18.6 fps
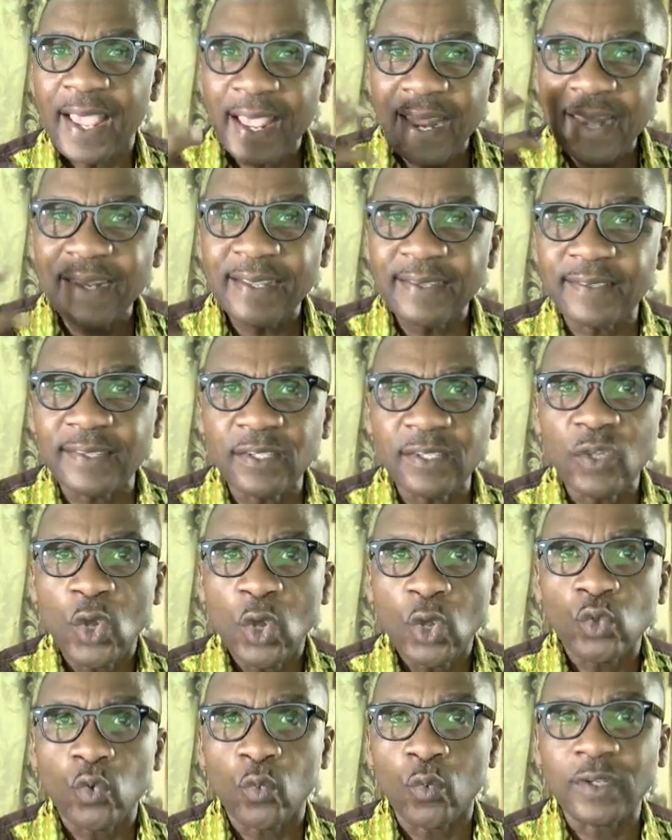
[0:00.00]
and listen
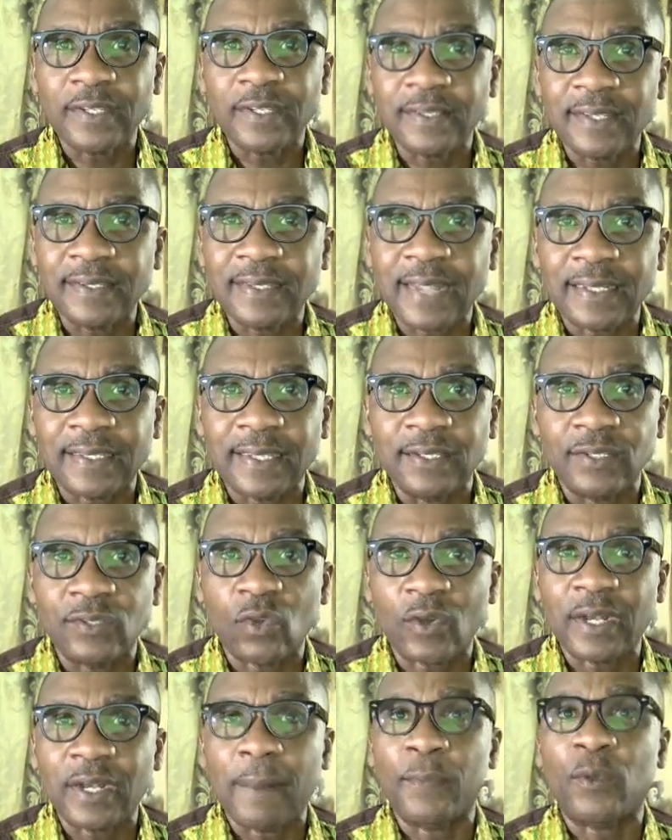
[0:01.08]
to what it is that he's
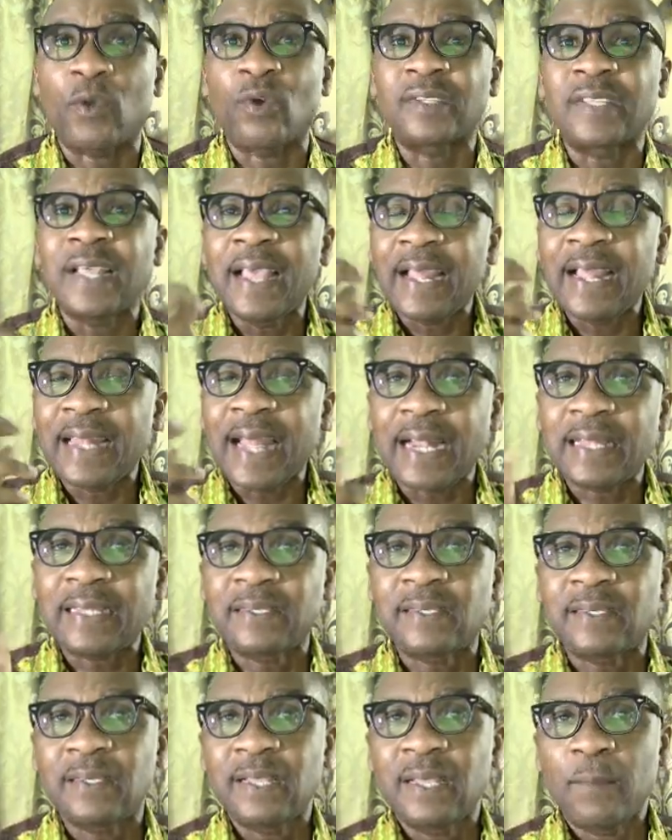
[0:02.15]
talking about, because
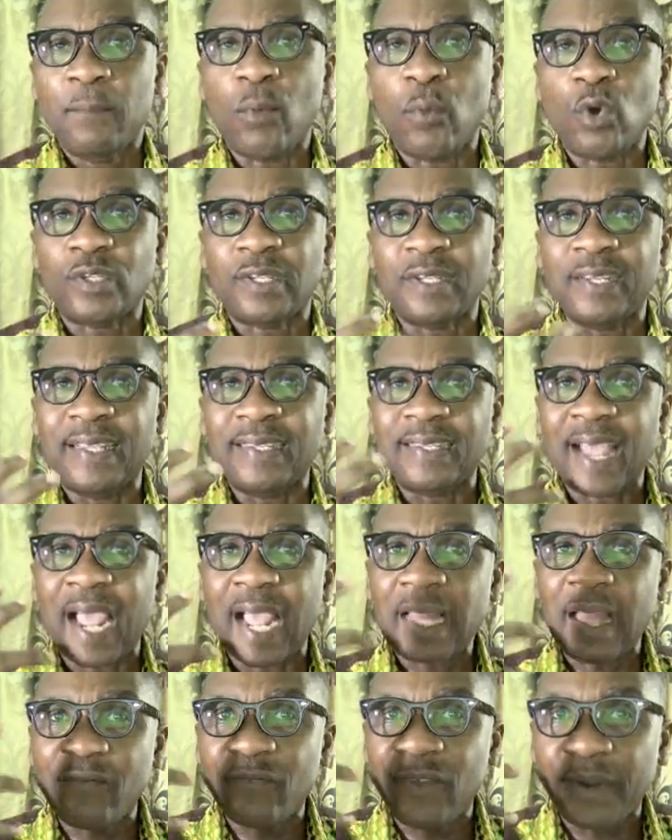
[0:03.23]
that portion is
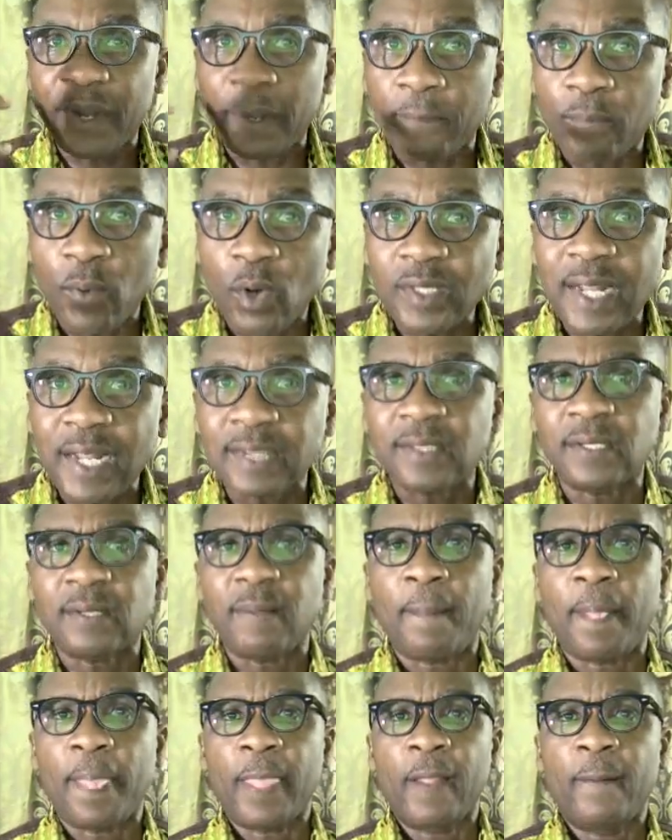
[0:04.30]
either very important
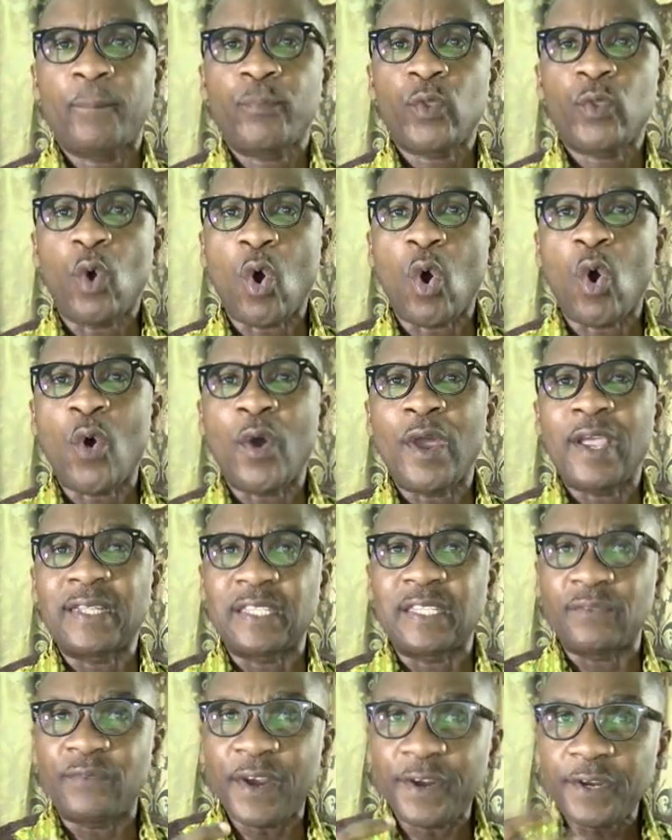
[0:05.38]
or
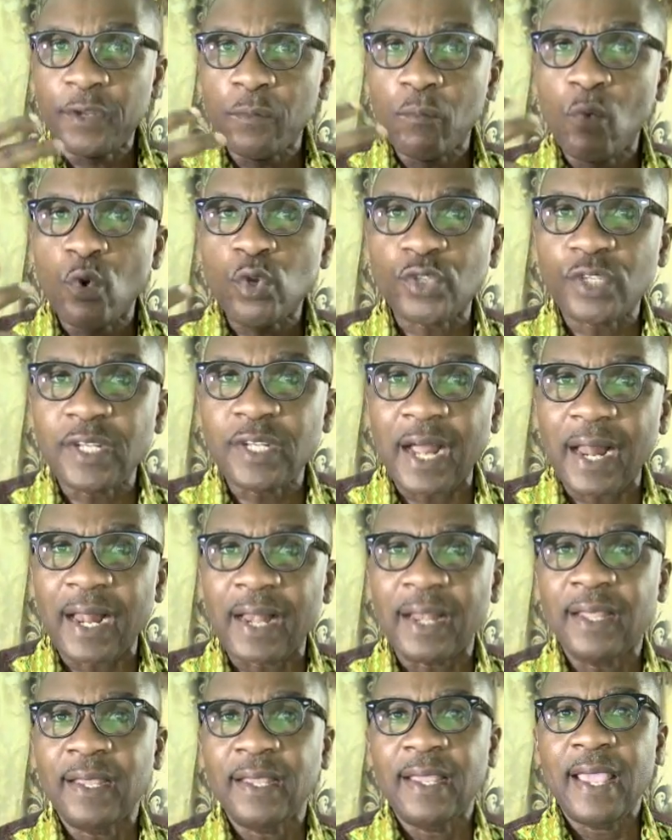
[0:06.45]
it is very
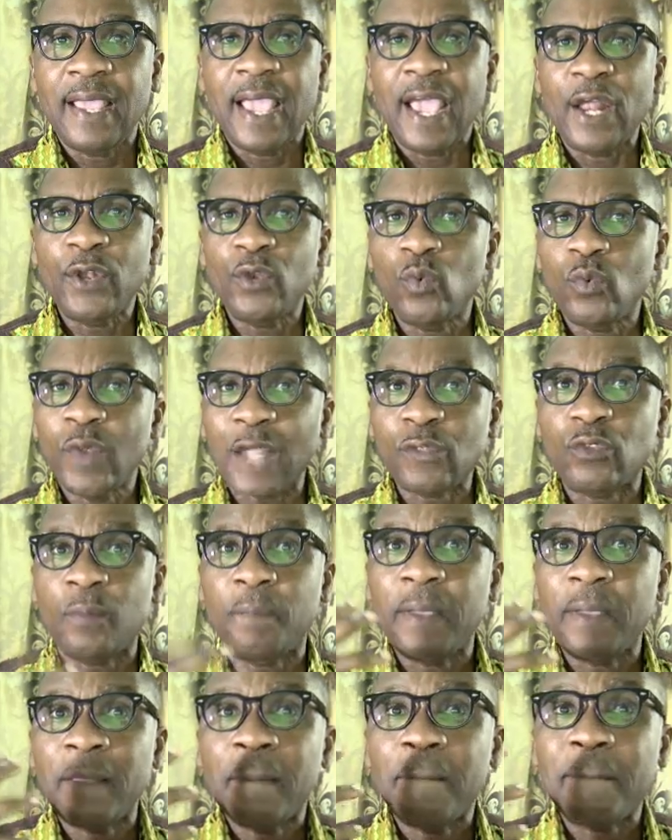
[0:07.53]
emotional, and you would like to
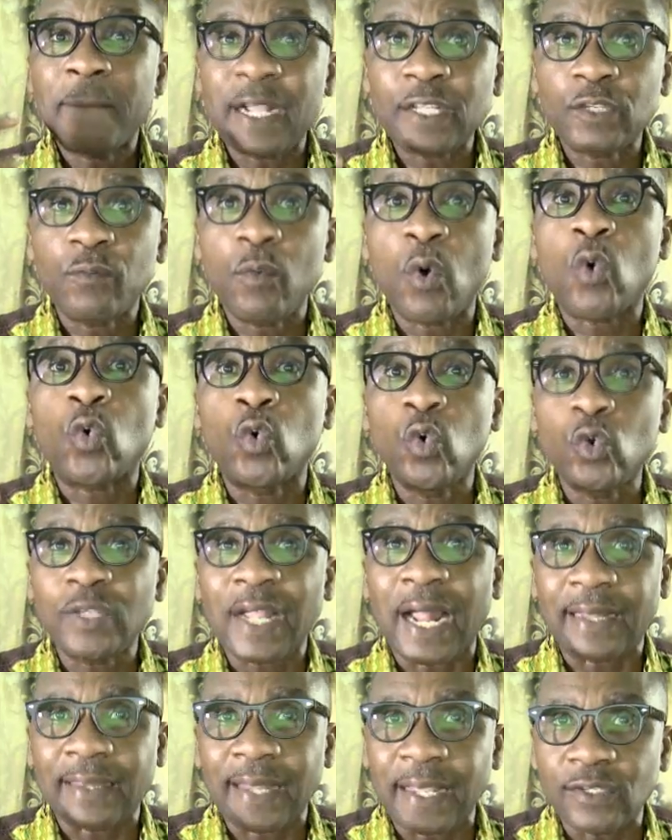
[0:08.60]
pay much more close
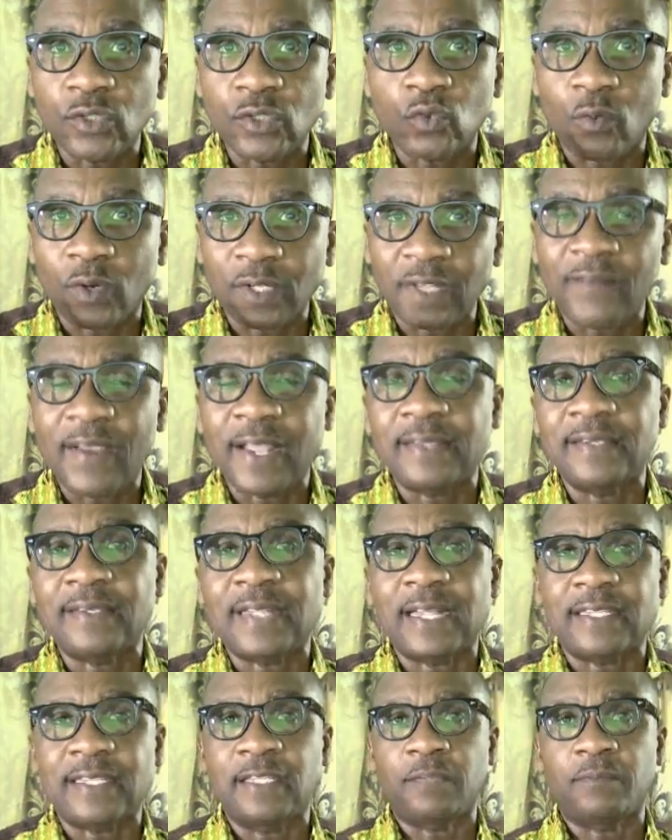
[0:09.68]
attention to whatever it is
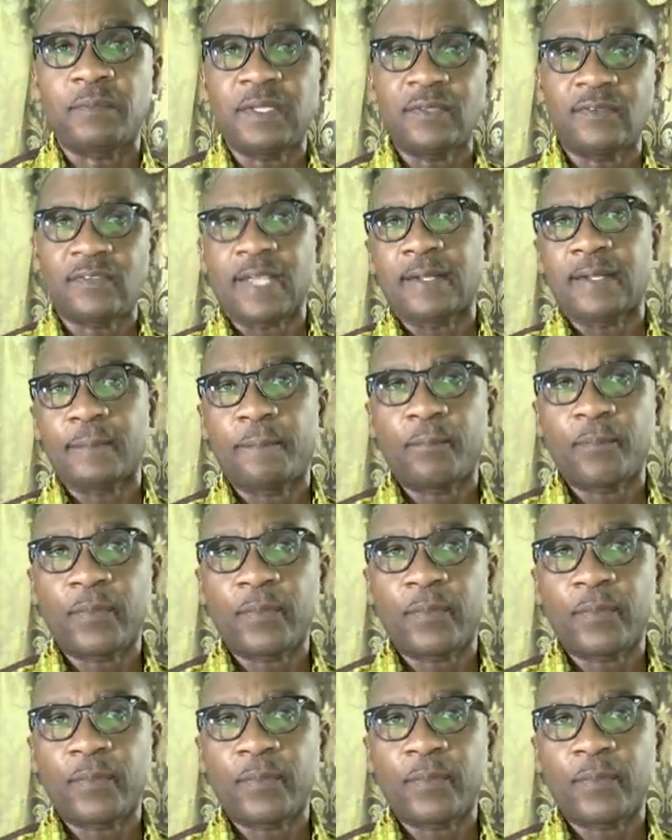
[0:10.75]
that is being said.